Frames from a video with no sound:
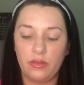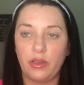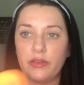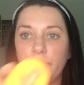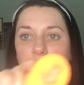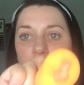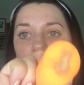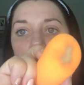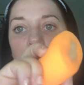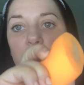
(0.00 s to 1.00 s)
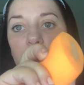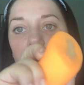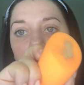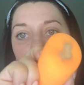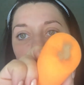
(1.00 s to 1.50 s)
Okay, so that's the
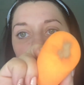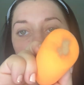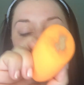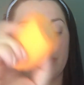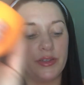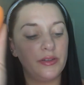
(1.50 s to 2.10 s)
medium sand.